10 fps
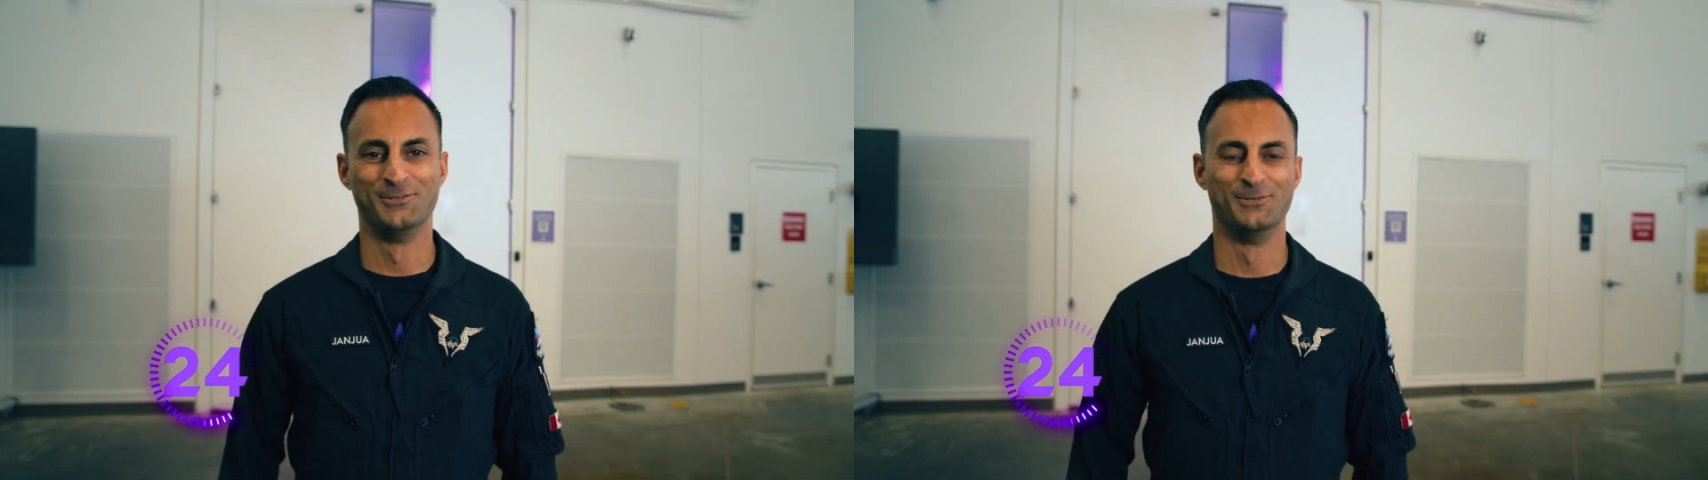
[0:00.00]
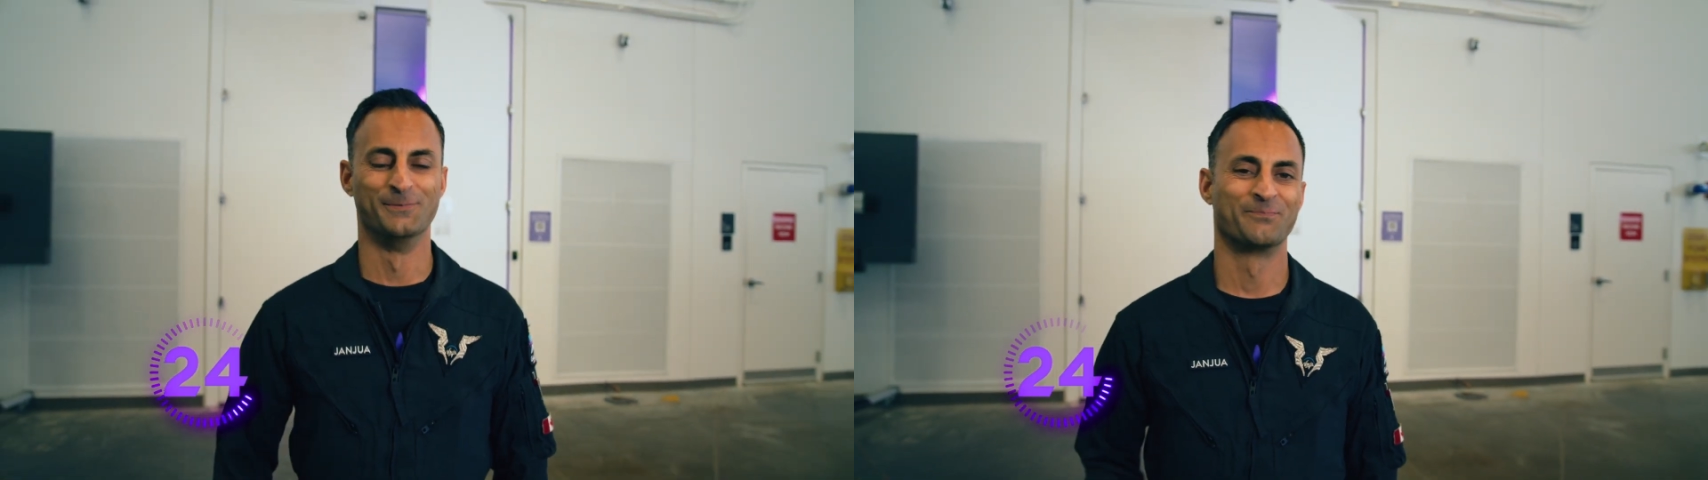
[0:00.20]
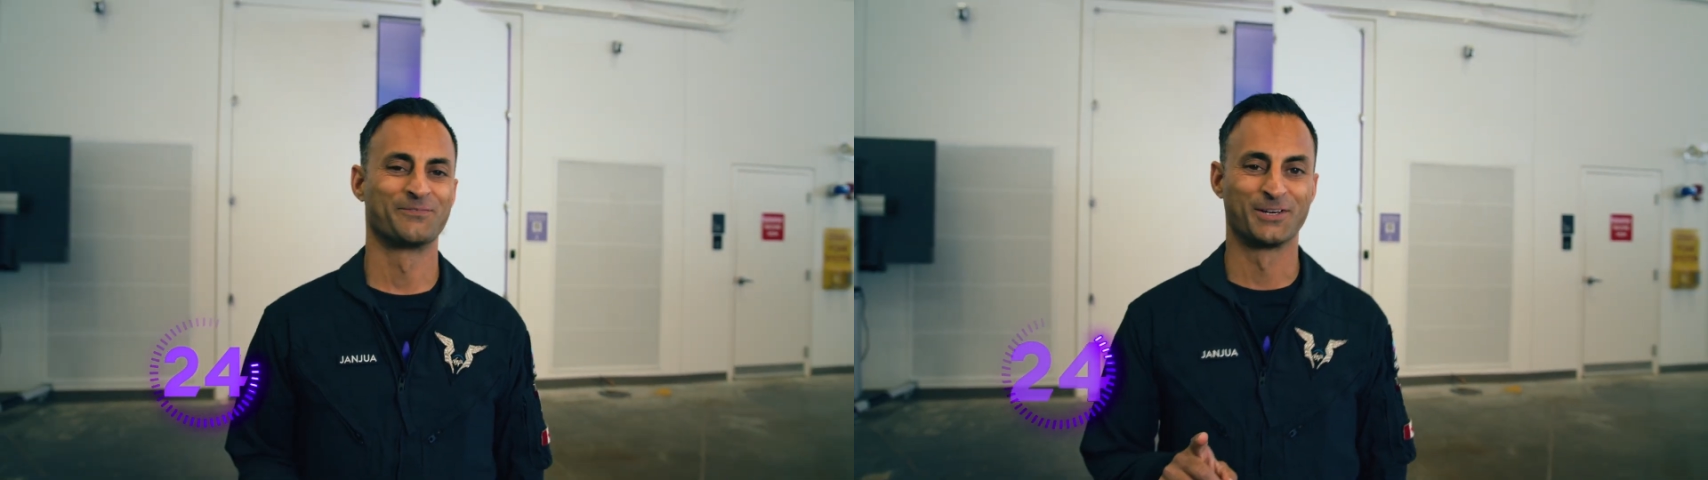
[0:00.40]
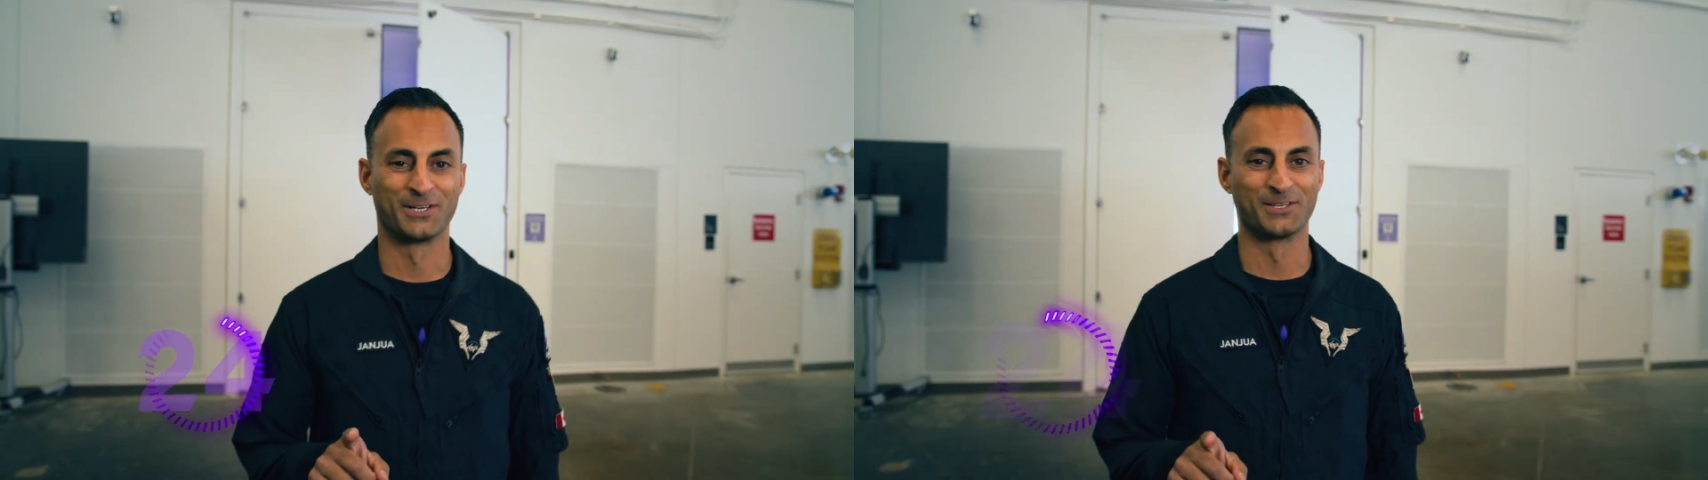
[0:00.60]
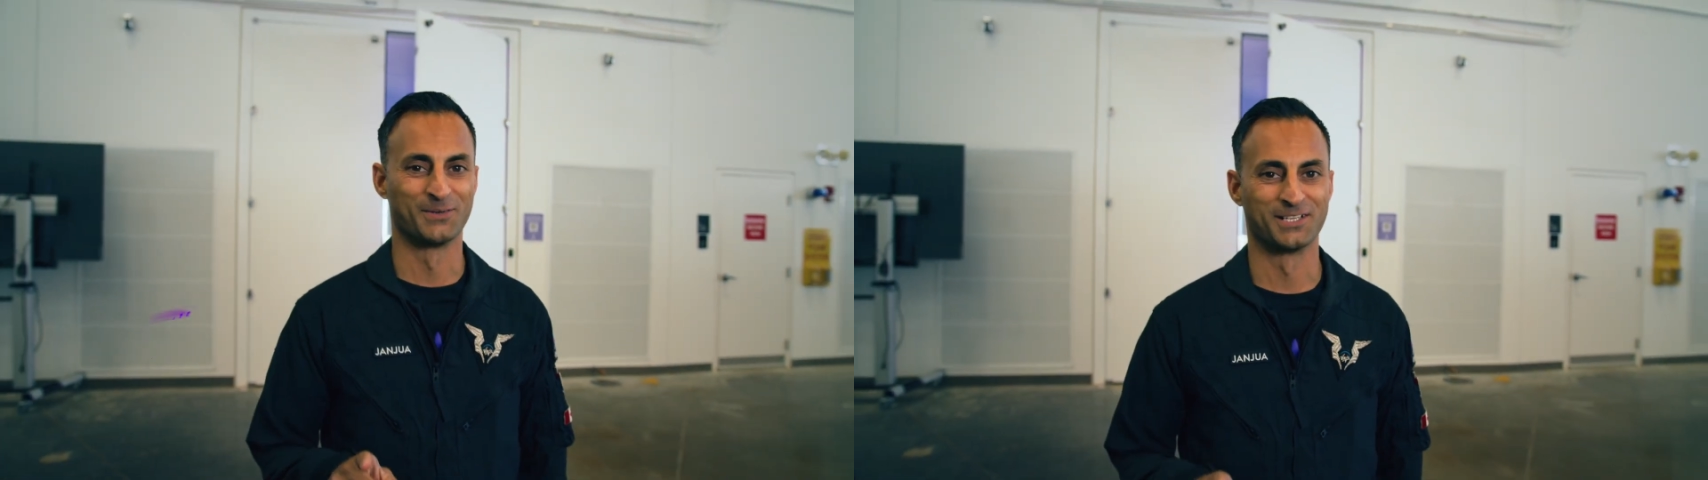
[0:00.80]
Ooh,
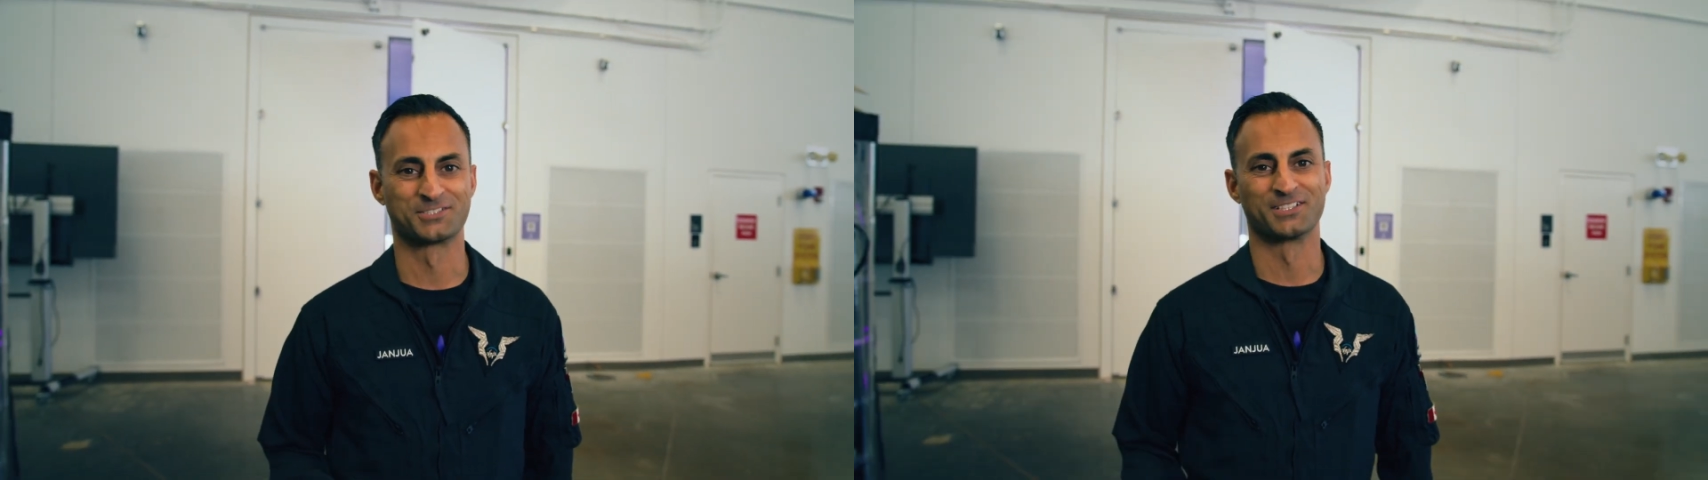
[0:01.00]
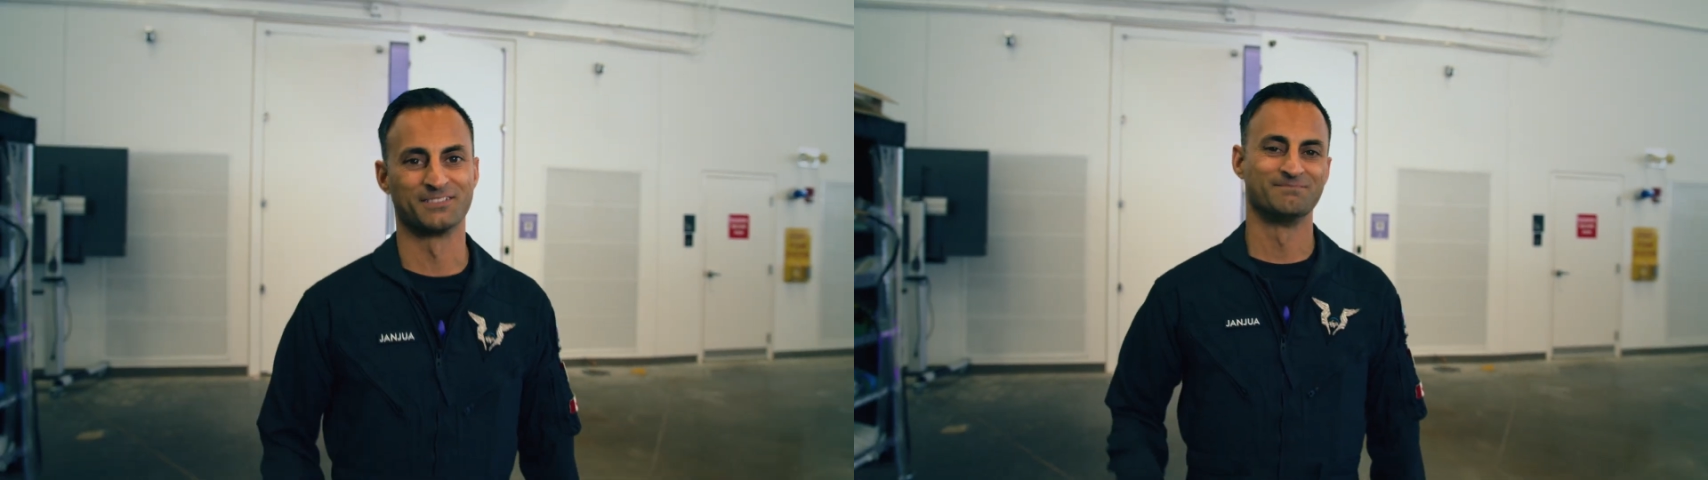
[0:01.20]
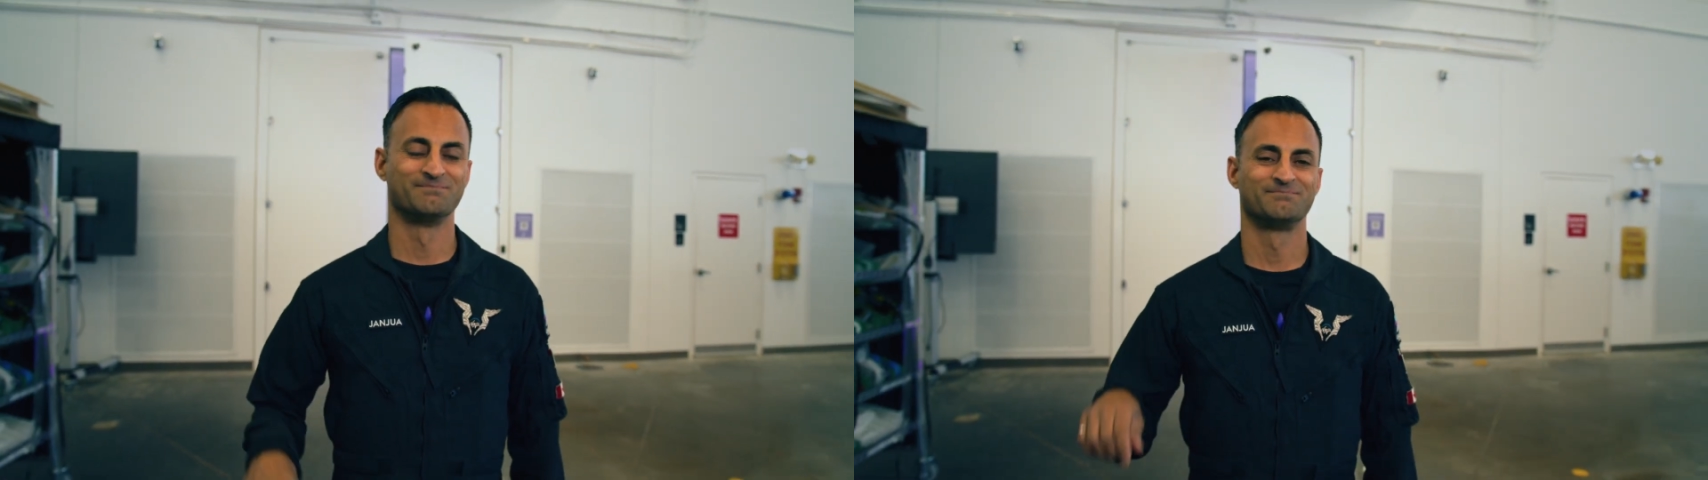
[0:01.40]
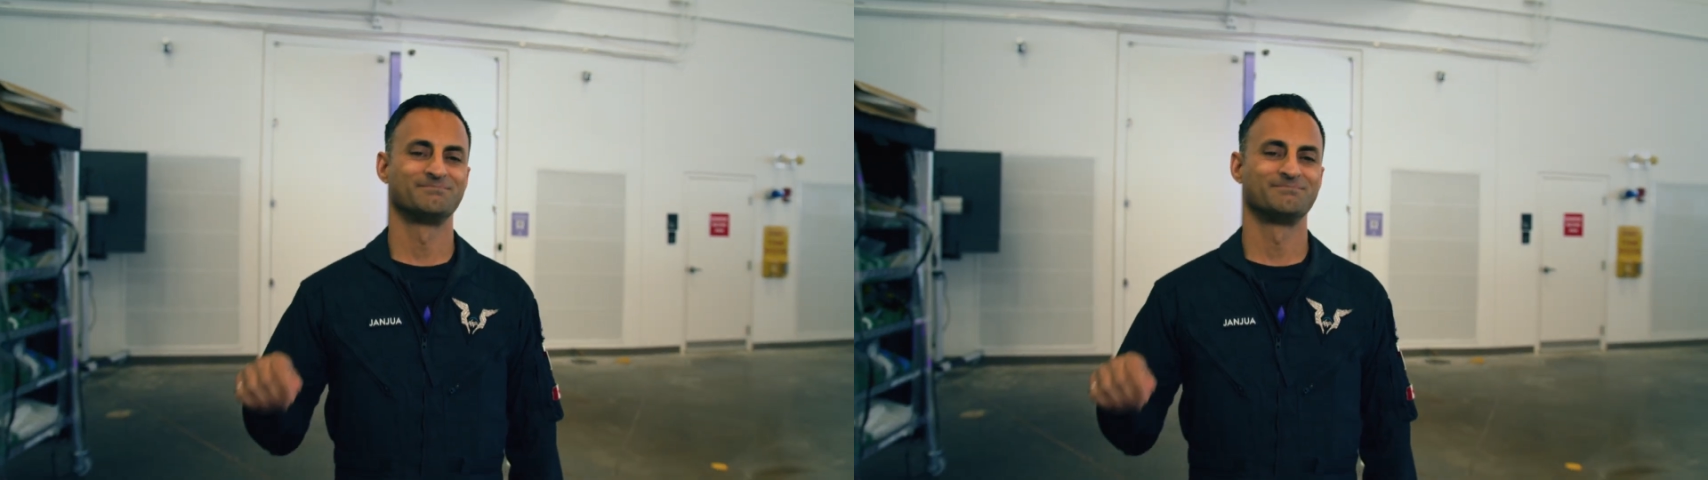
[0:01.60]
very good question.